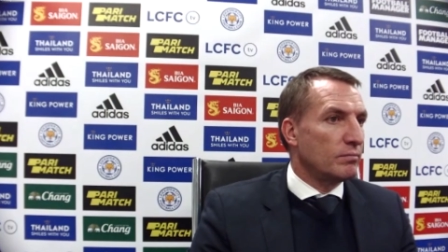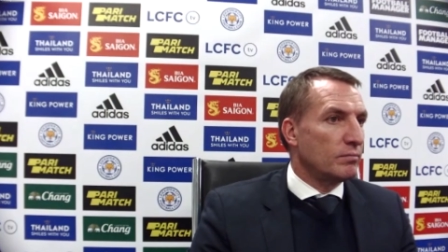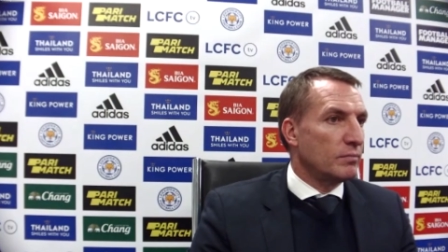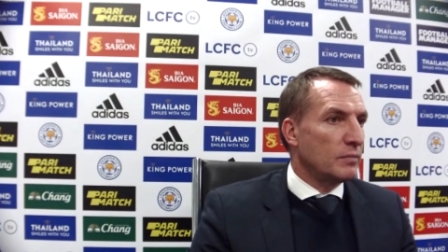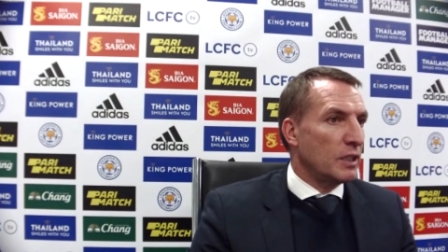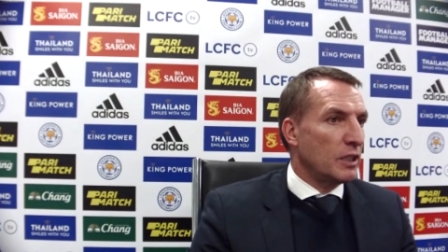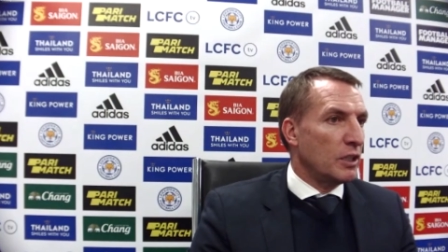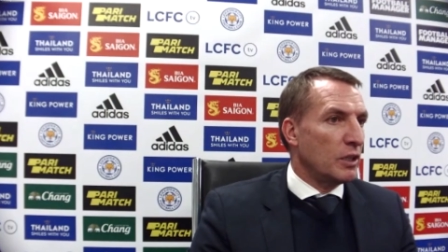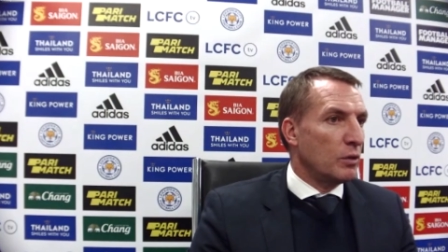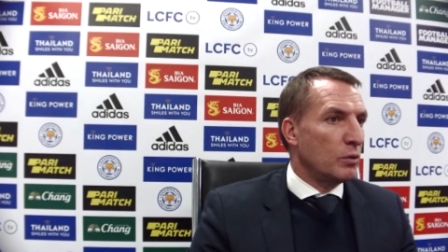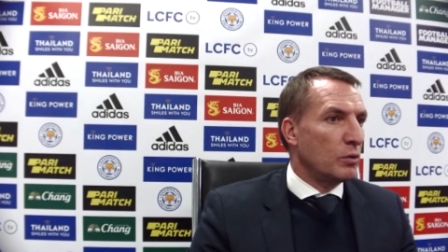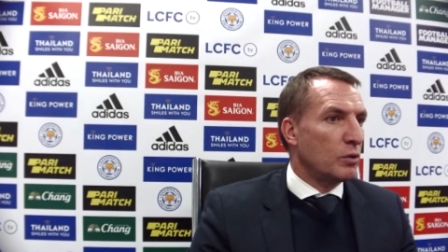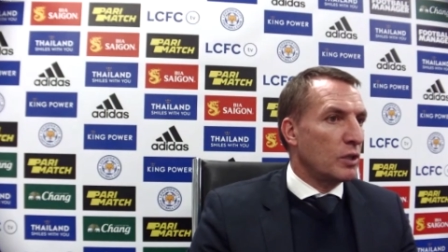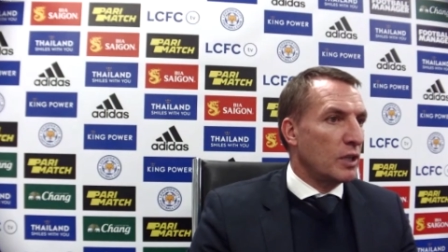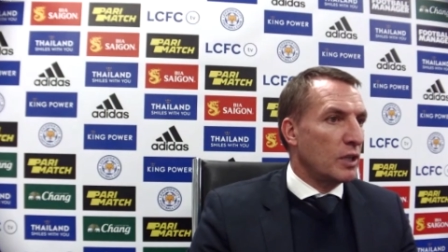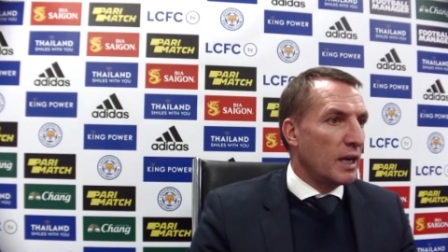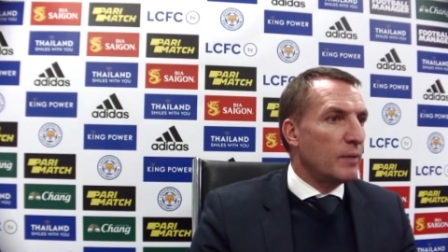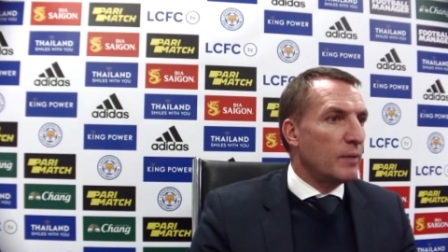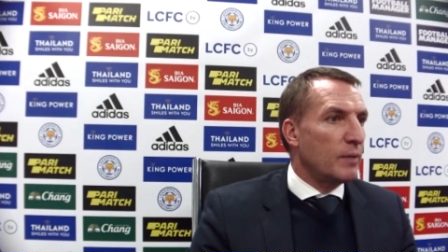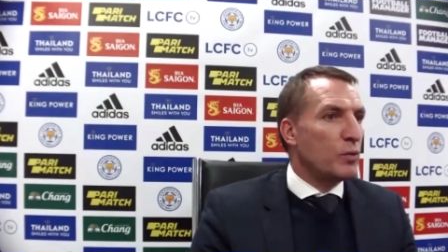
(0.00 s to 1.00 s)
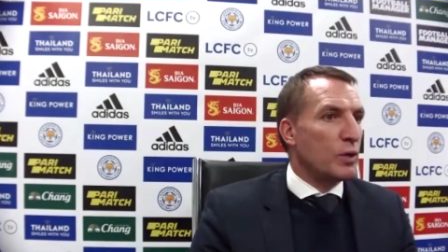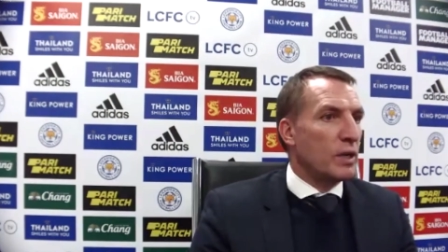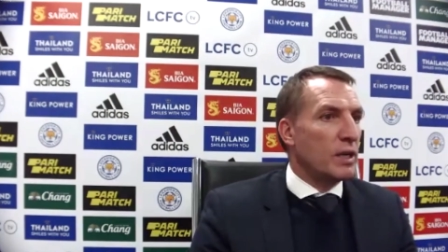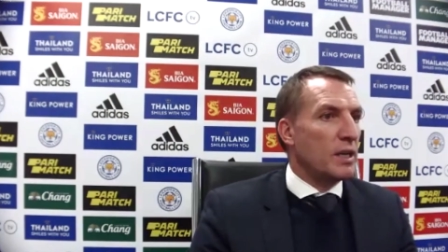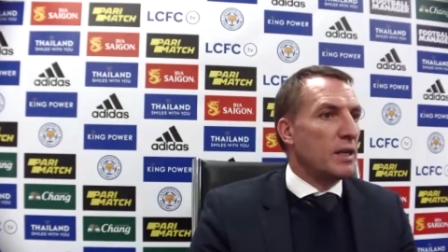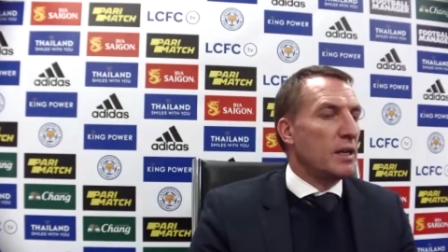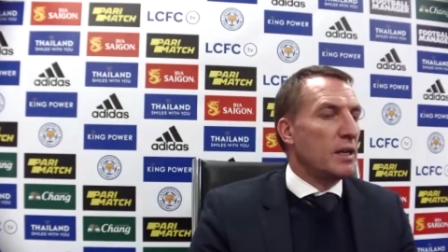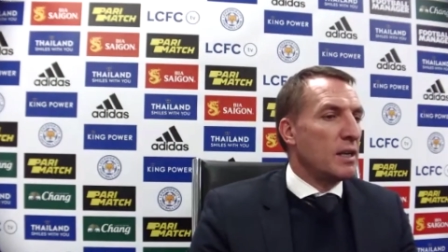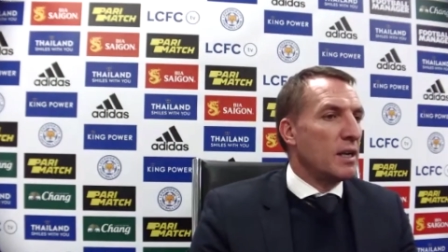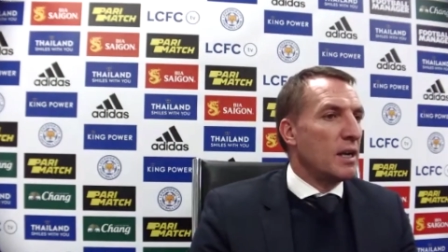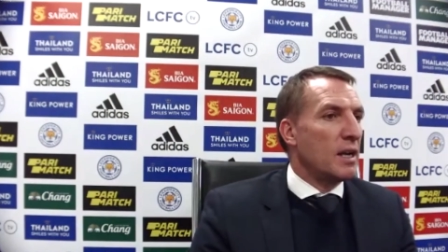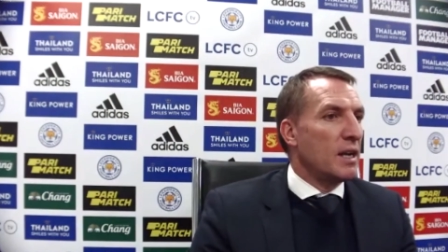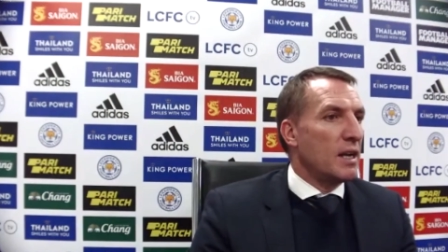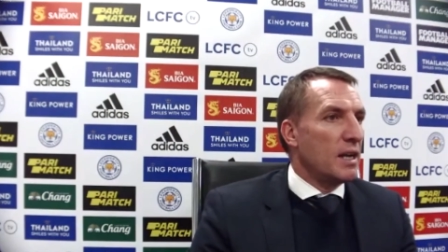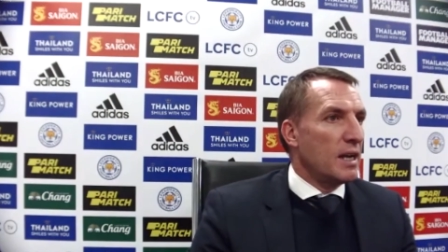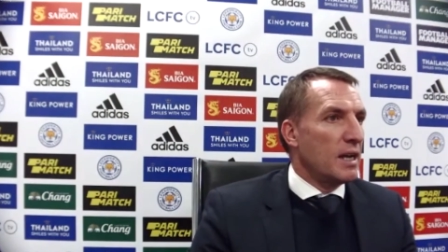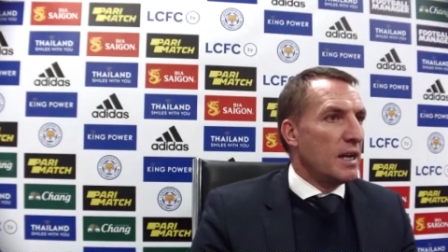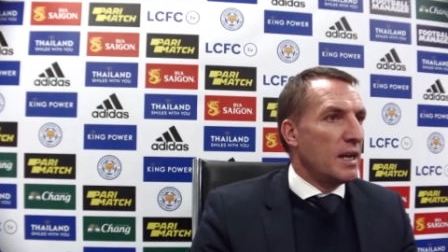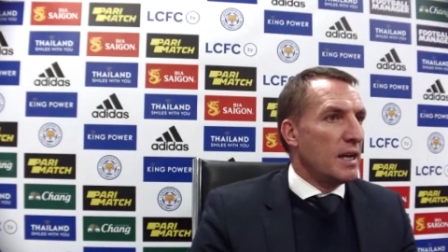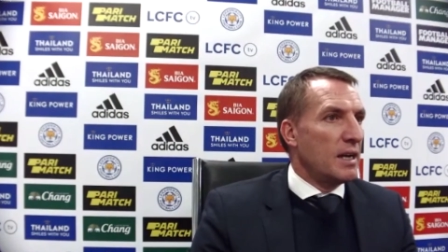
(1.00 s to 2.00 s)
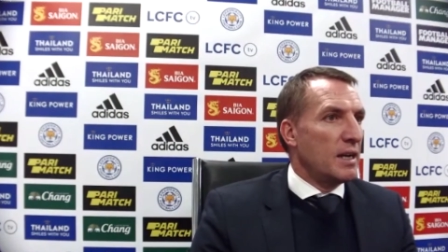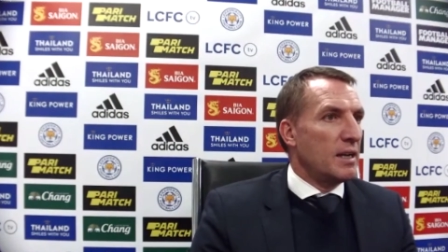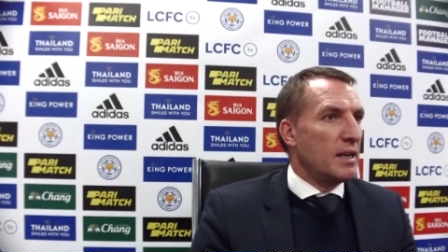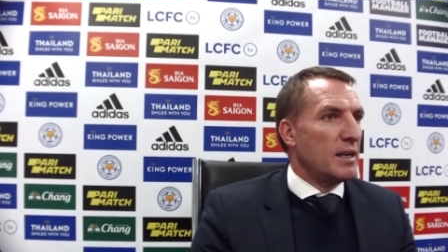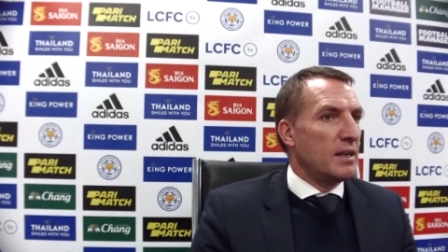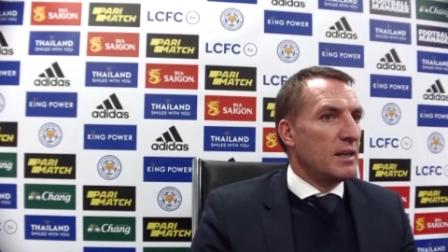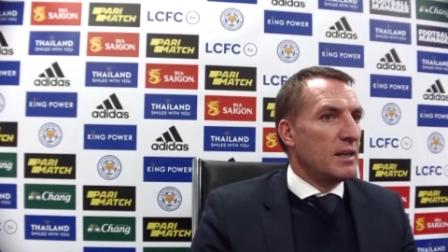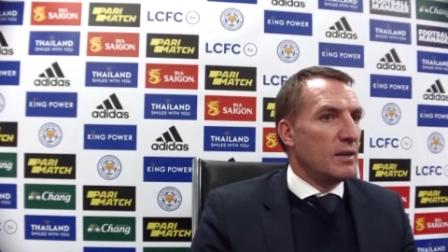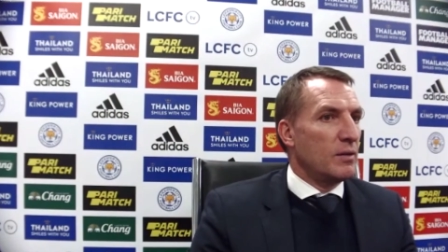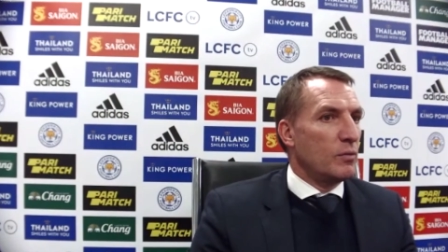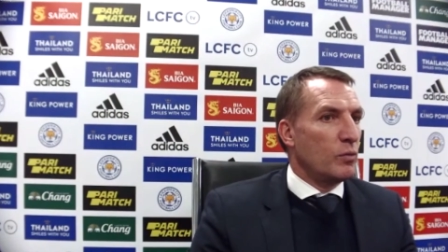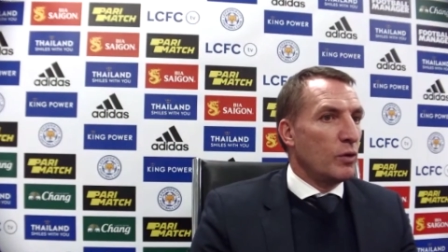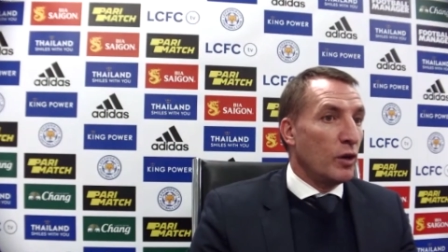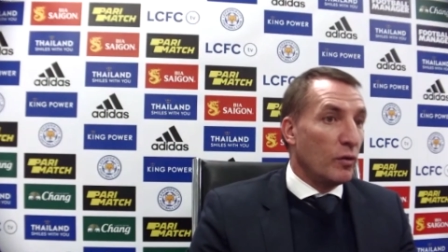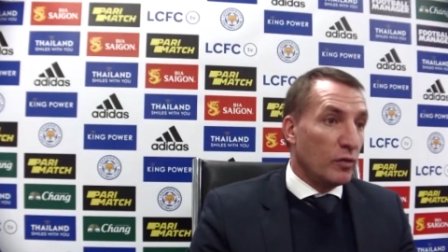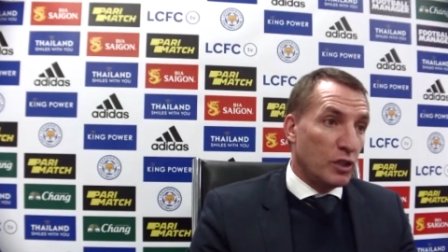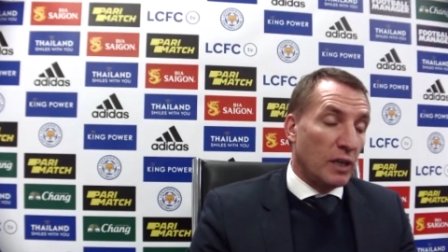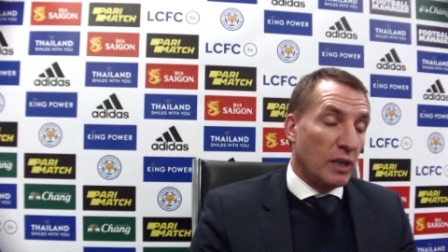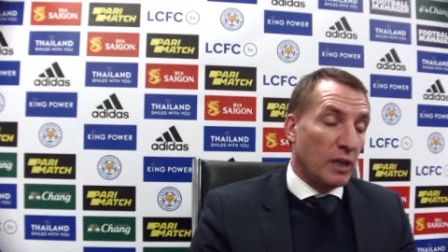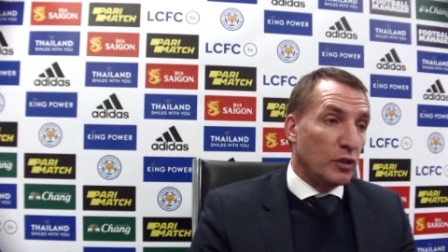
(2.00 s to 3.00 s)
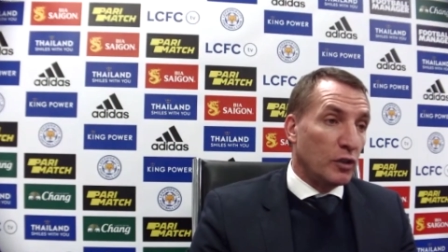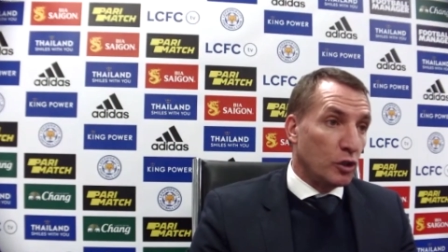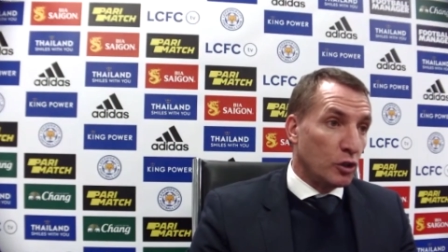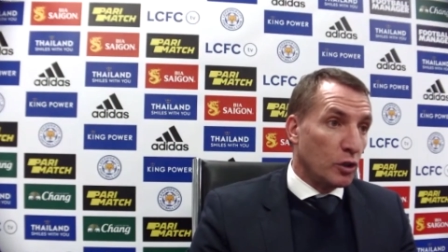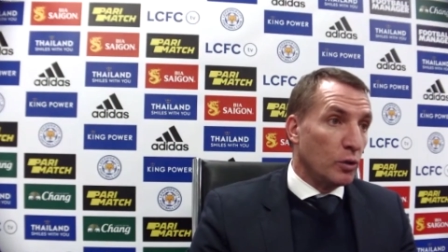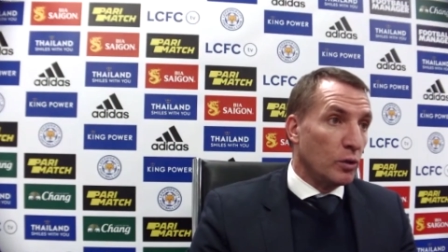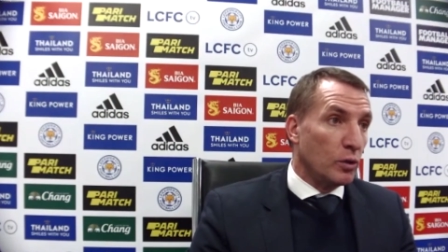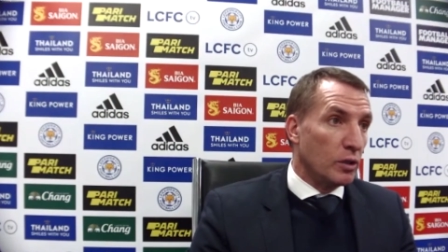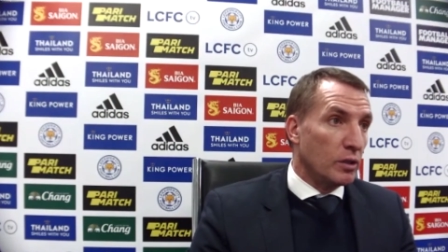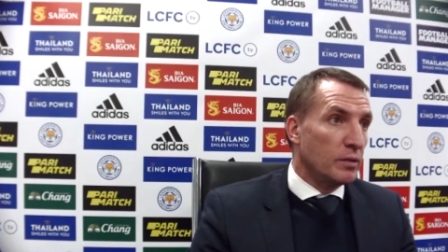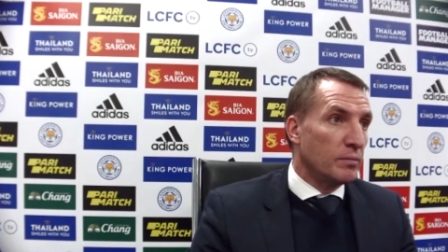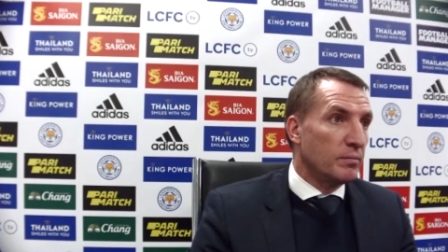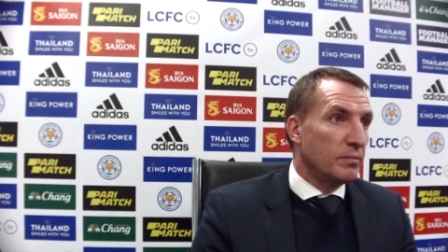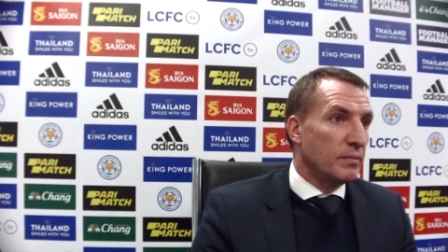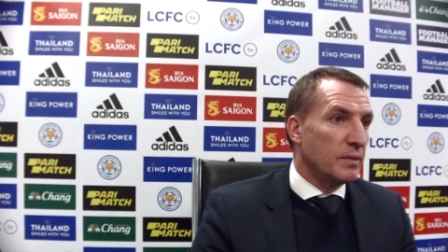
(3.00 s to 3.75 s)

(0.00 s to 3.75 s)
You know, can we, uh, we obviously have to score,